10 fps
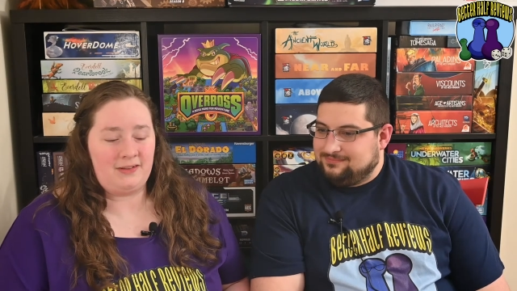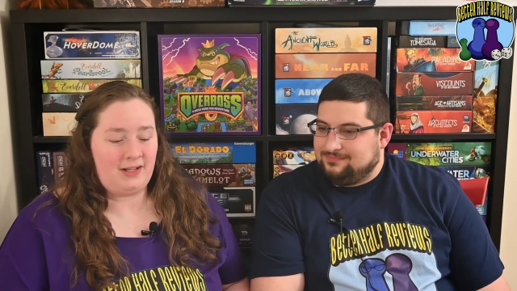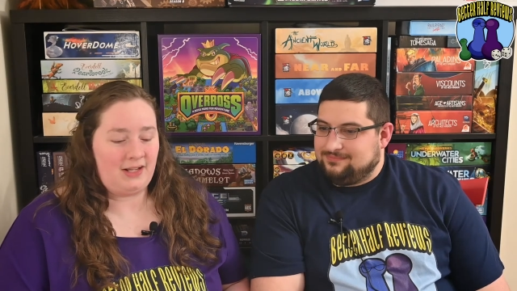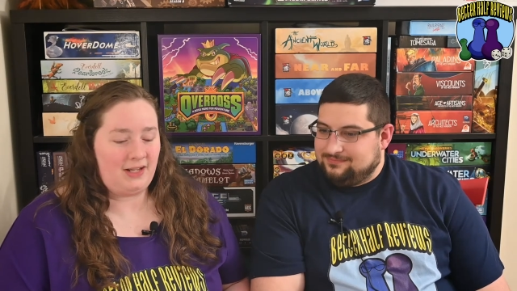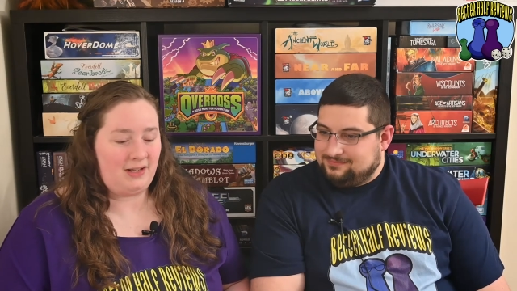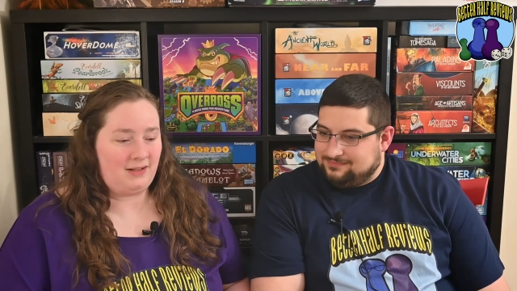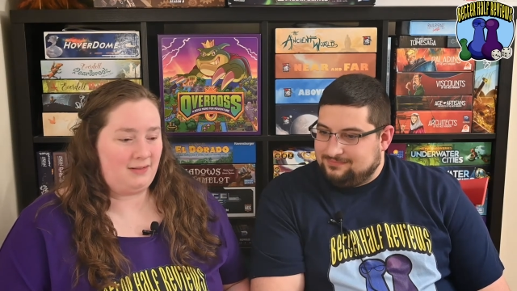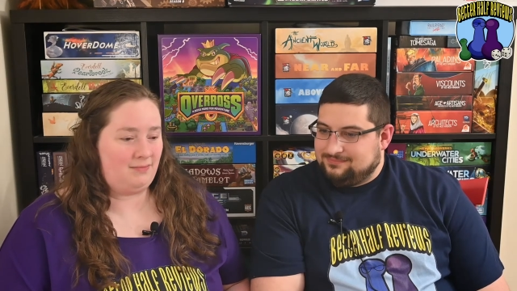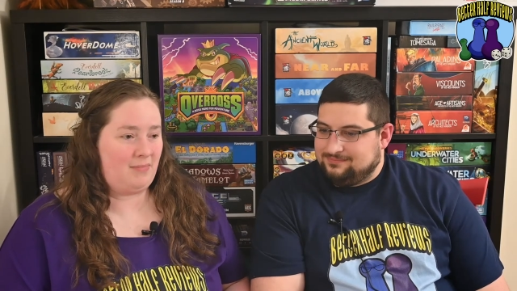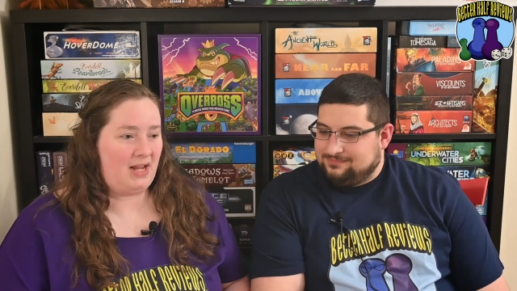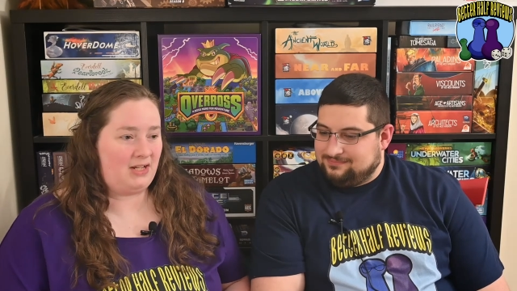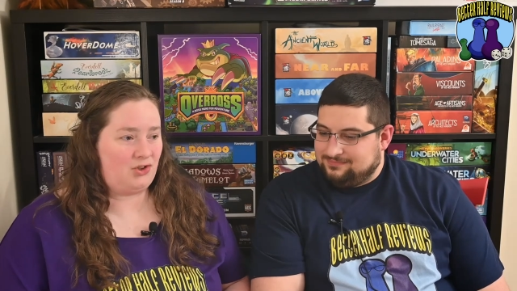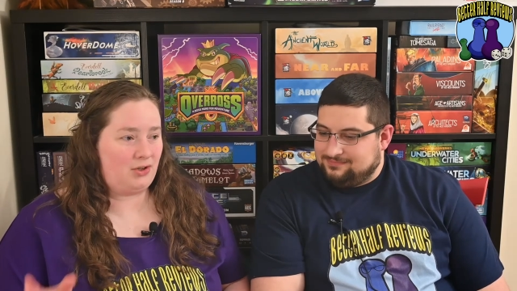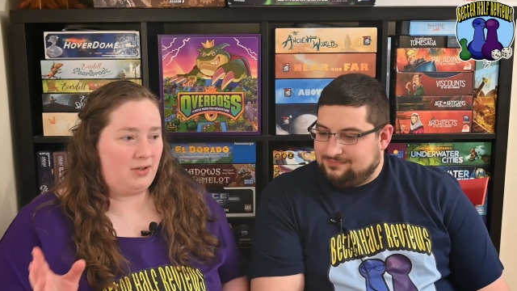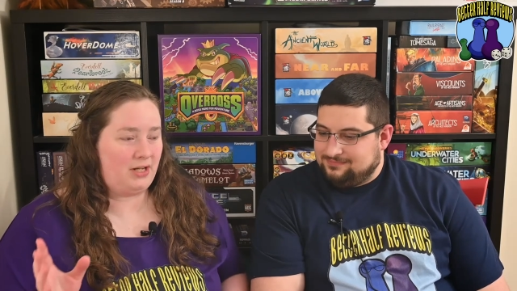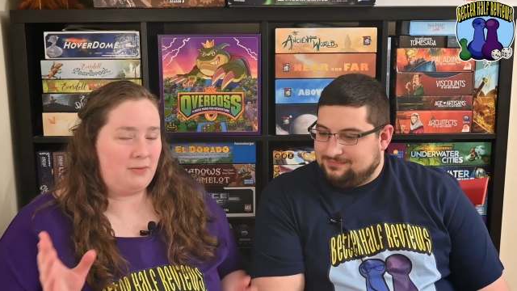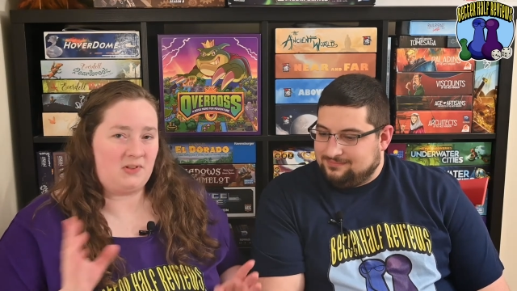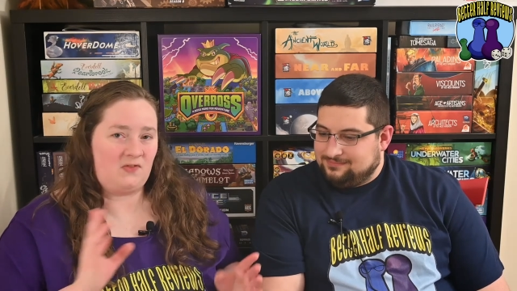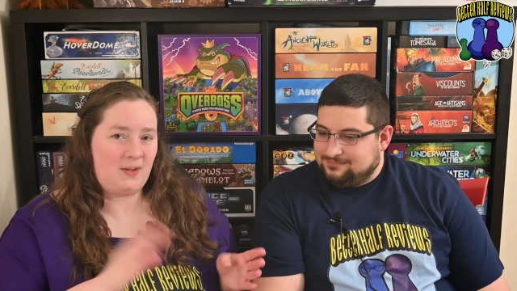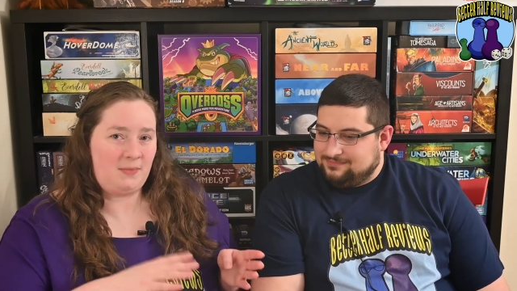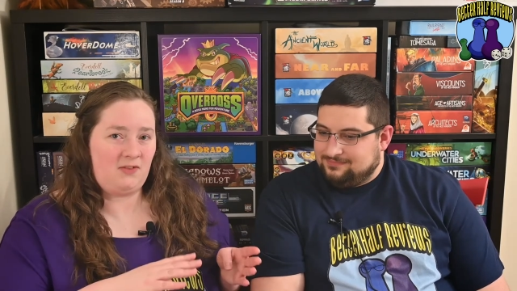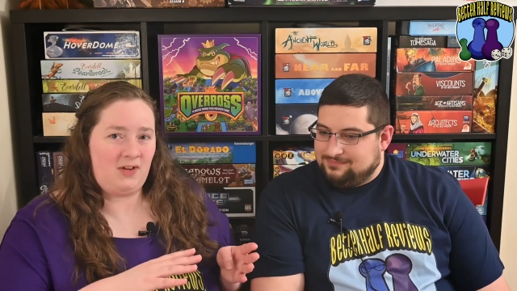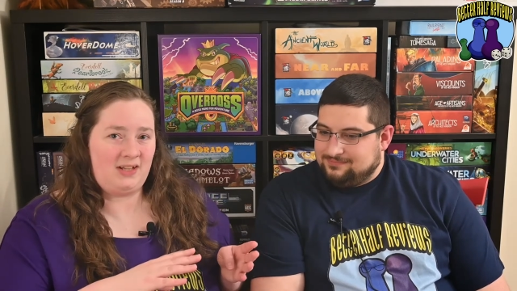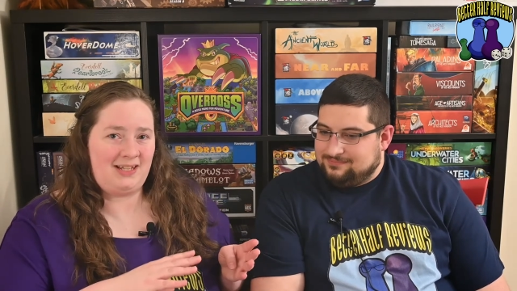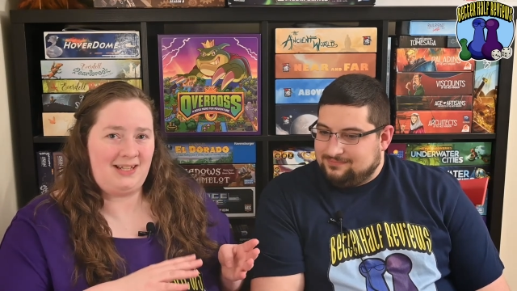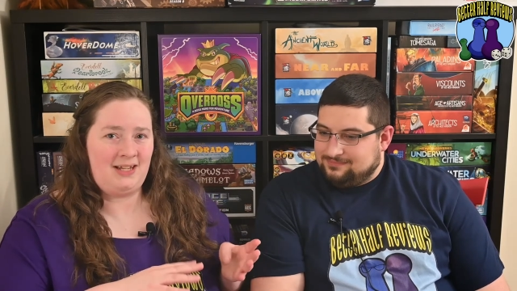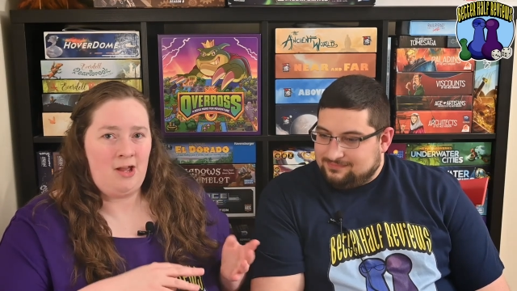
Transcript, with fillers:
Speaker 1: They made sure it was family friendly,